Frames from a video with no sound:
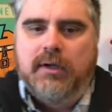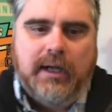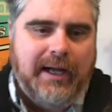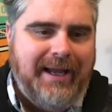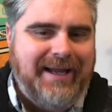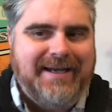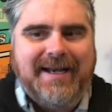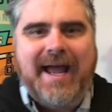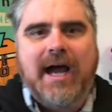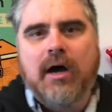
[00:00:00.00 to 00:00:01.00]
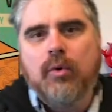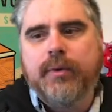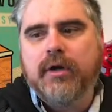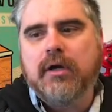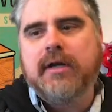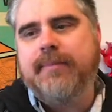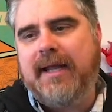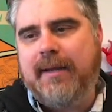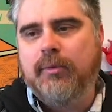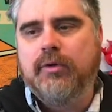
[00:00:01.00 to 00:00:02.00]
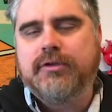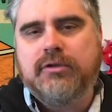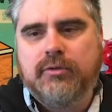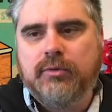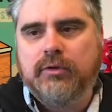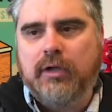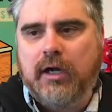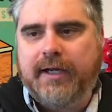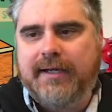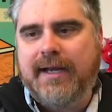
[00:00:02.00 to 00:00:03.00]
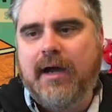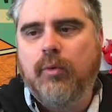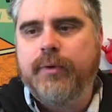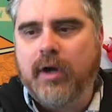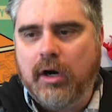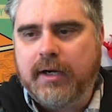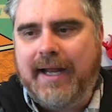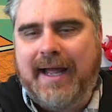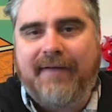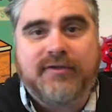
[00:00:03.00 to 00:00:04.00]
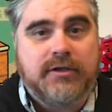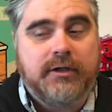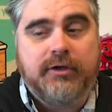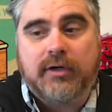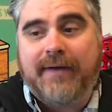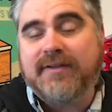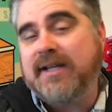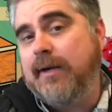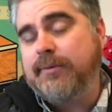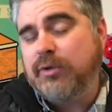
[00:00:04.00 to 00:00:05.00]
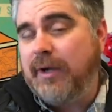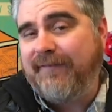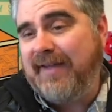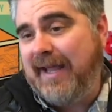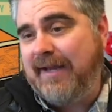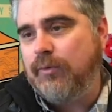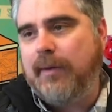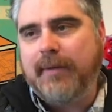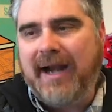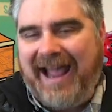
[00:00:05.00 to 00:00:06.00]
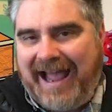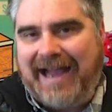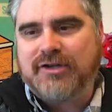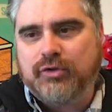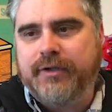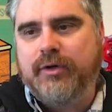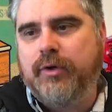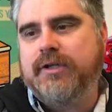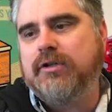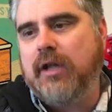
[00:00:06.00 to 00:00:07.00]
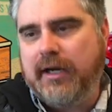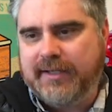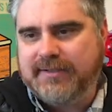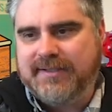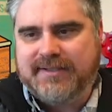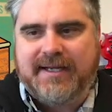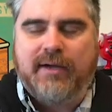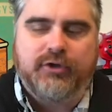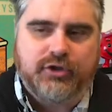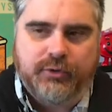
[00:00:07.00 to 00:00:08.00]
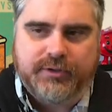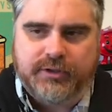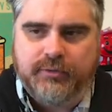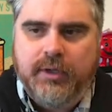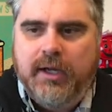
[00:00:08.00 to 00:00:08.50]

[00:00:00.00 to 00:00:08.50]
And now we are going to be able to log in. Now, we are going to have to, you're going to have to set up 2FA. I'm not actually going to log into this account to show it to you.